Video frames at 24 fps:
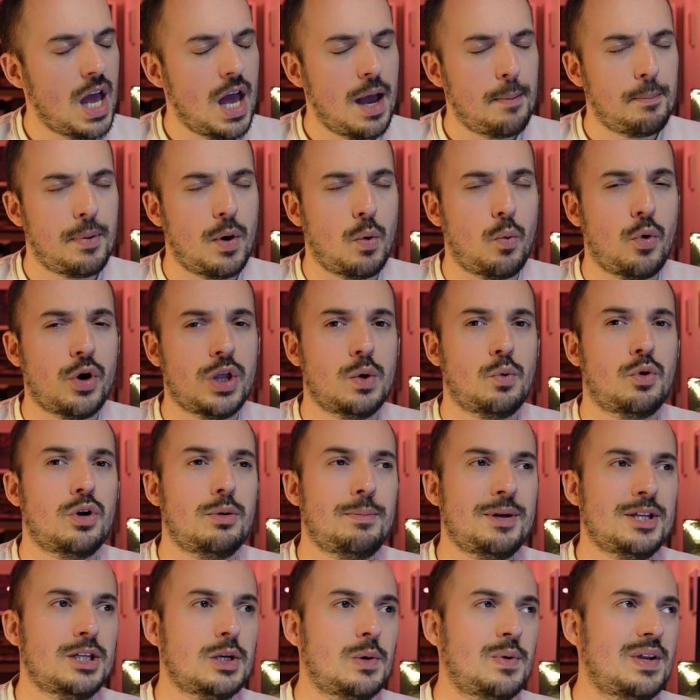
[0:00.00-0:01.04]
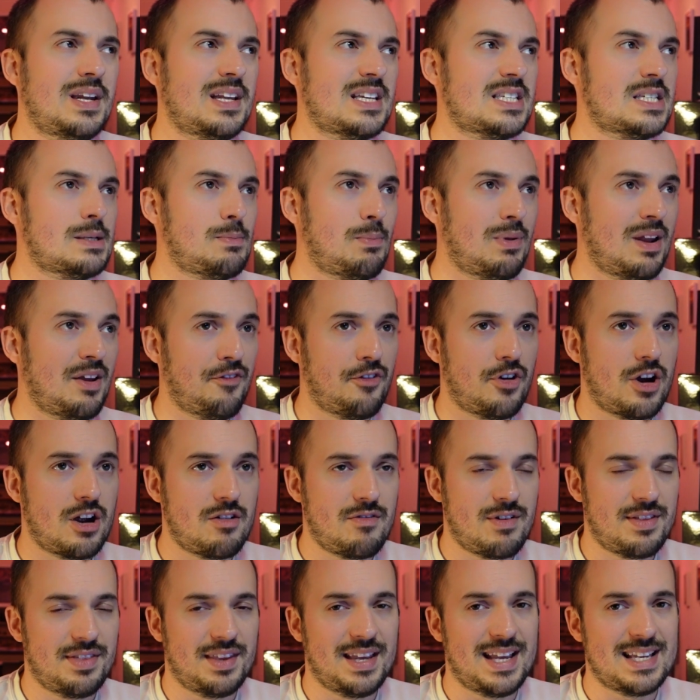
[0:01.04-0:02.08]
But what you want to be doing is split
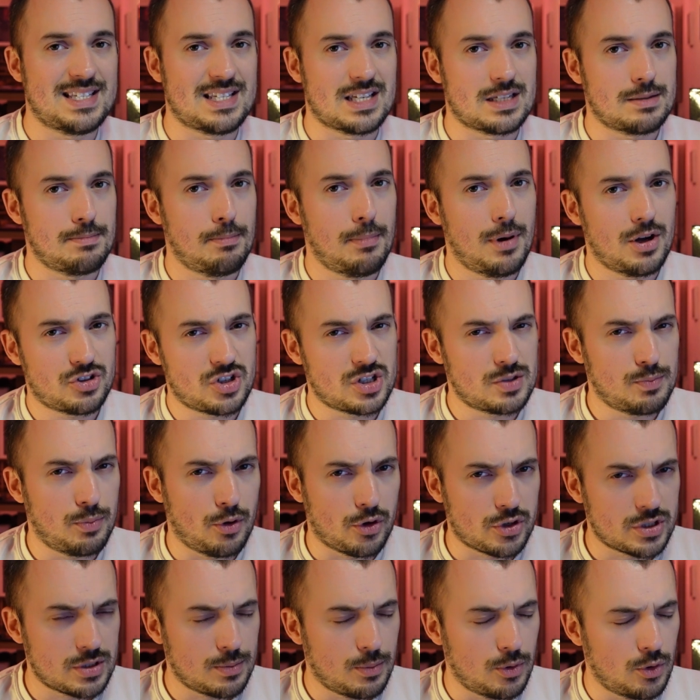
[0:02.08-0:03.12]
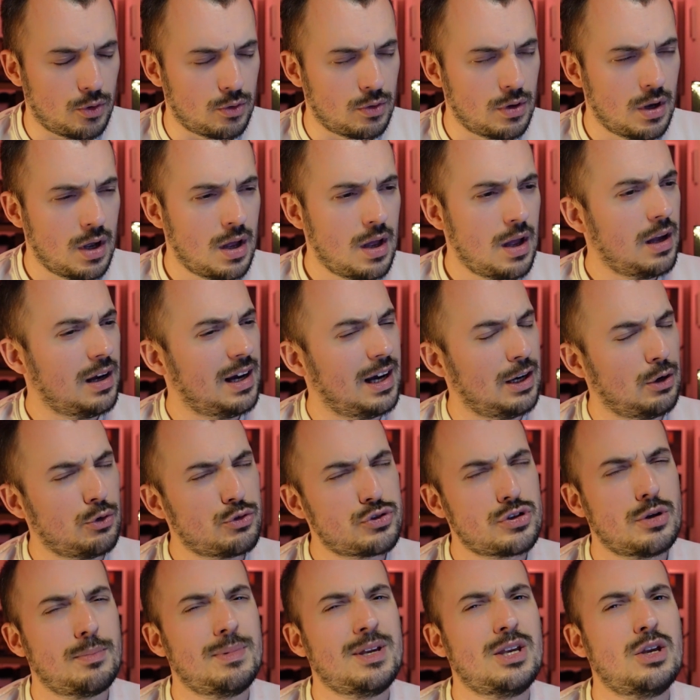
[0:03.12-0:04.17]
firing these as much as possible. I'll
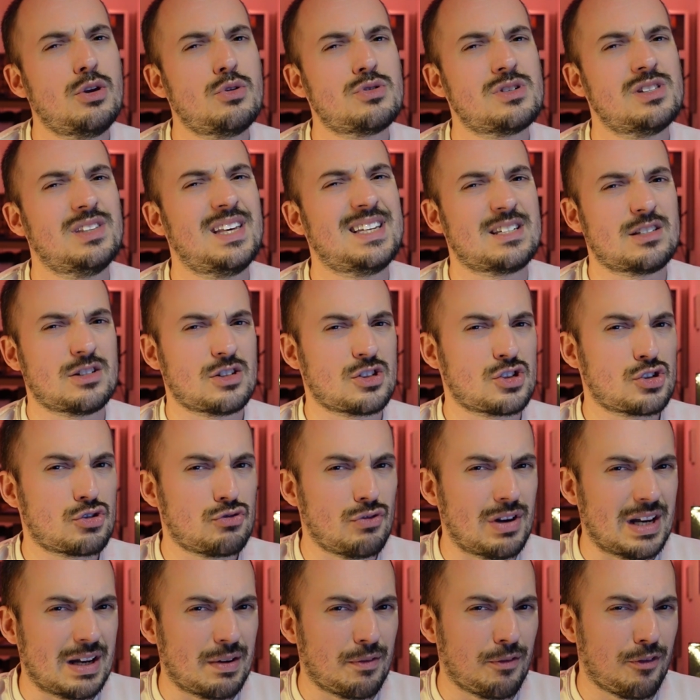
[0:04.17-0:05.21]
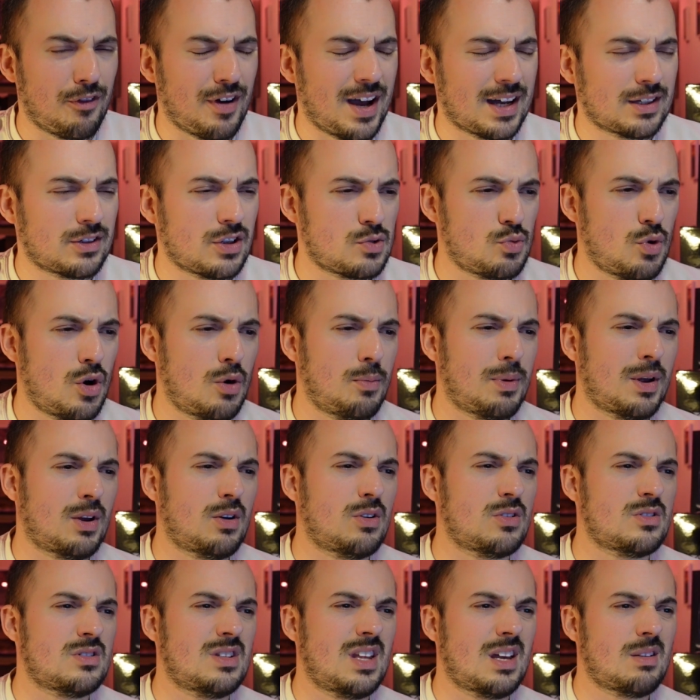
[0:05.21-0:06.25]
also be using these as a screen, in fact, as well,
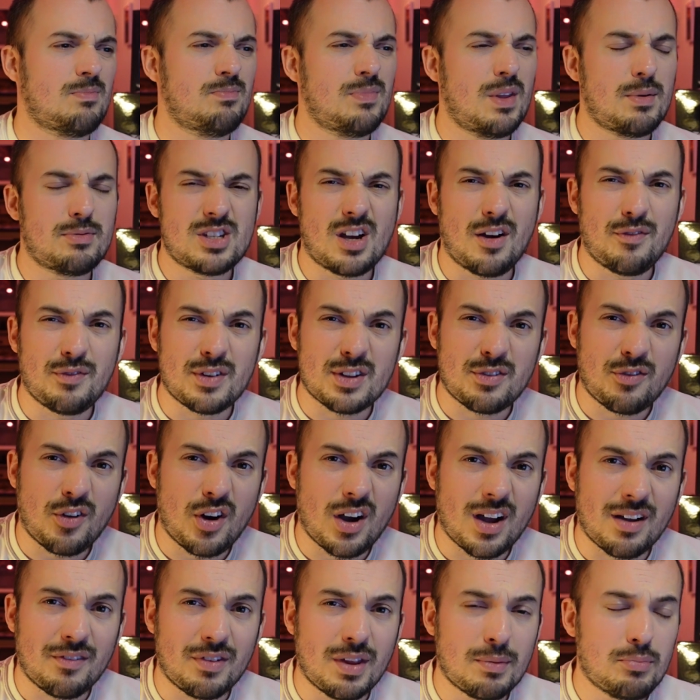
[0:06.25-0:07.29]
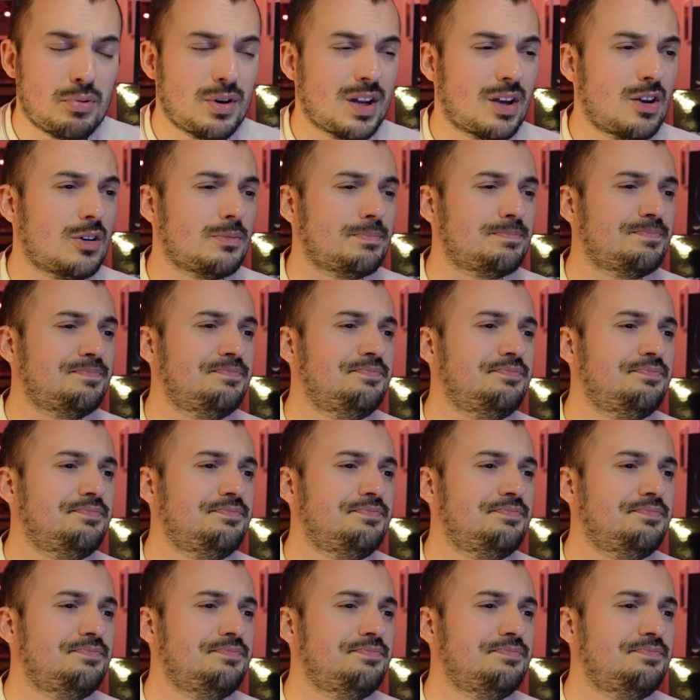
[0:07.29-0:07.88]
because they're toughness 5. They're pretty good.